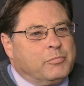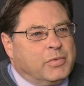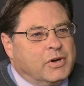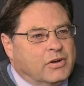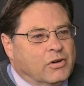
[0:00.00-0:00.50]

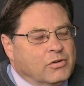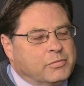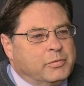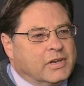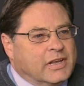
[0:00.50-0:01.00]
But
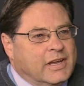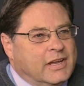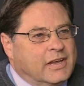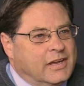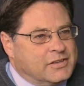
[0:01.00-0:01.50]

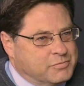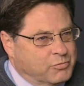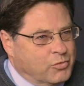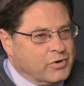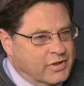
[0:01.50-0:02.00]
ultimately it's
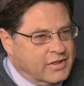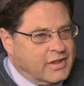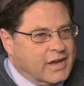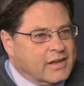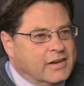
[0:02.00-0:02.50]
more than
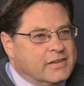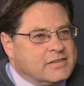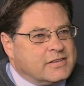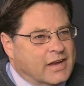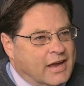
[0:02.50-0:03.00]
that.
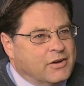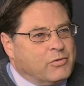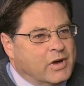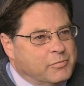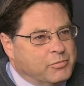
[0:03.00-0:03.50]
It's how do
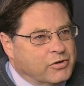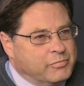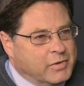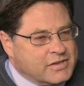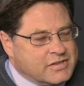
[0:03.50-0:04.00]
I improve
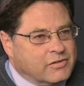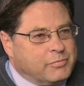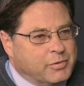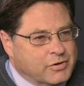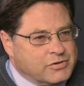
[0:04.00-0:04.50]
myself
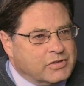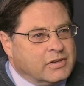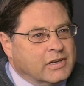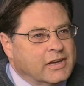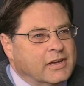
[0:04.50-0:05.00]

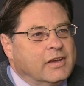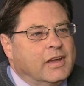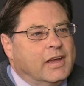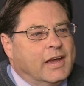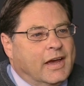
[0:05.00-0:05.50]
personally?
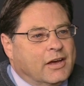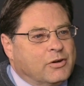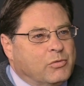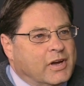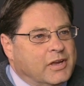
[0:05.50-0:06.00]
How
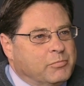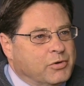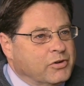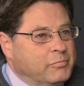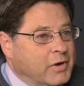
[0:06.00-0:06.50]
do I
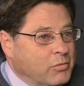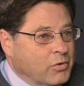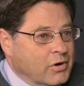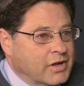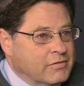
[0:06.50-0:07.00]
improve my
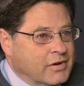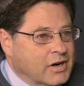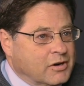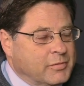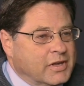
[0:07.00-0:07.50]
work
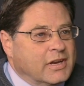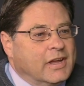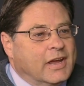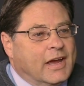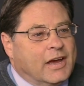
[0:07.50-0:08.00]
environment?
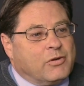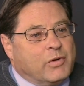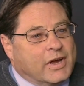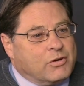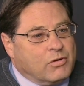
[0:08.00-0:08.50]
How do
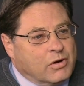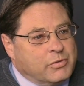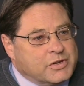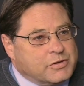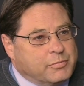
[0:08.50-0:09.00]
I
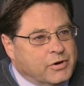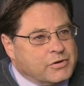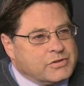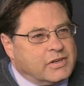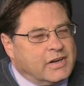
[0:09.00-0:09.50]
grow as a
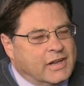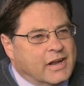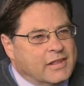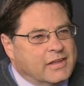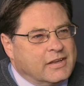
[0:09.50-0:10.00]
person? And
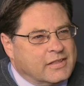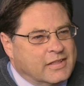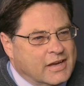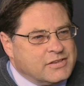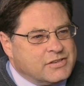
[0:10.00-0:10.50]
I think
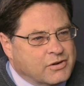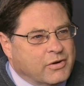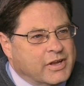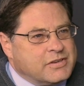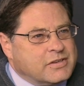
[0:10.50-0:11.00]
that's the
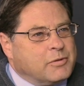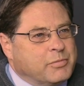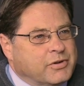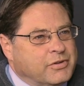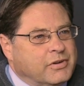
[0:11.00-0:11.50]
greatest
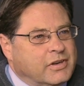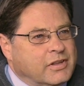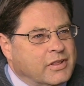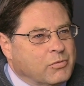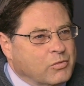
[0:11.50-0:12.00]
opportunity
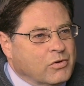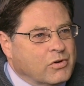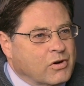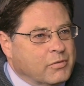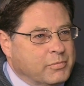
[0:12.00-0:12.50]
that
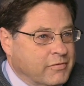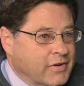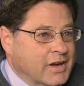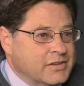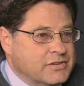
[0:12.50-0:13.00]
WorldCar
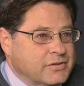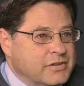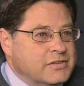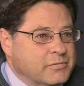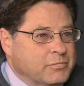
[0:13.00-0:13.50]
provides to
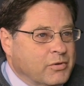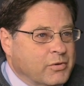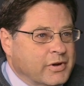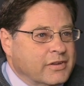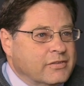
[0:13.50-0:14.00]
its
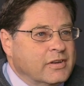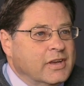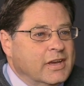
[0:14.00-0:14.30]
employees,